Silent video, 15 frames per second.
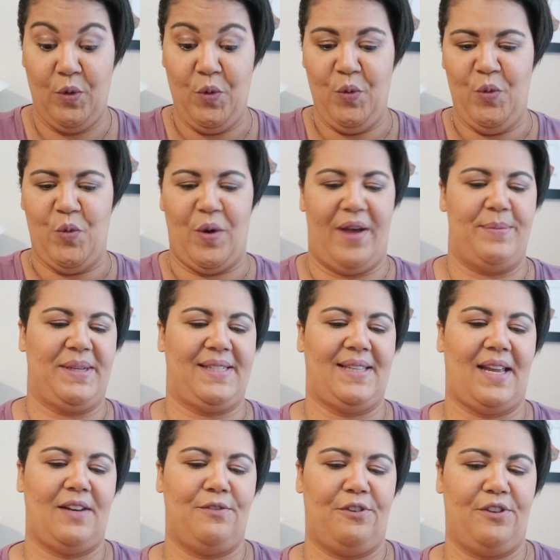ooh, I'm
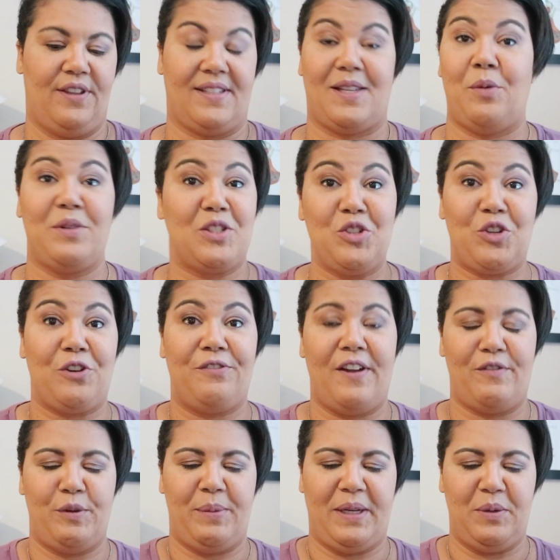excited for this. I wasn't sure if
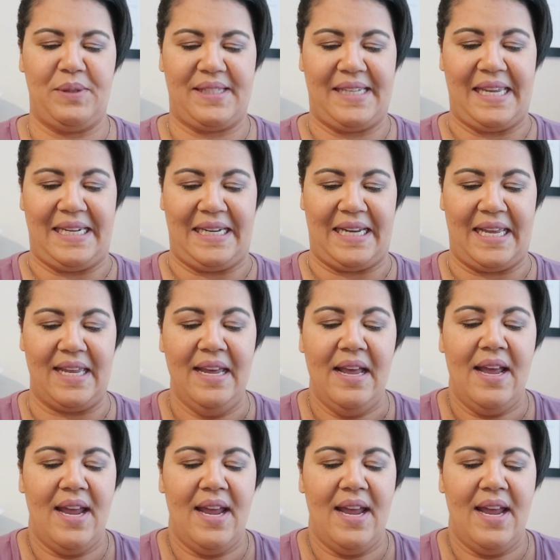everybody was getting it.